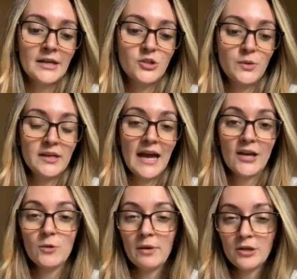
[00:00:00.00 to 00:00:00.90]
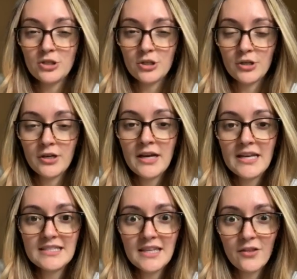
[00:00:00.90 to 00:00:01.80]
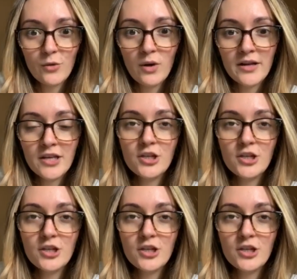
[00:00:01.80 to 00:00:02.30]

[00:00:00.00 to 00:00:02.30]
Doing acupuncture is another one.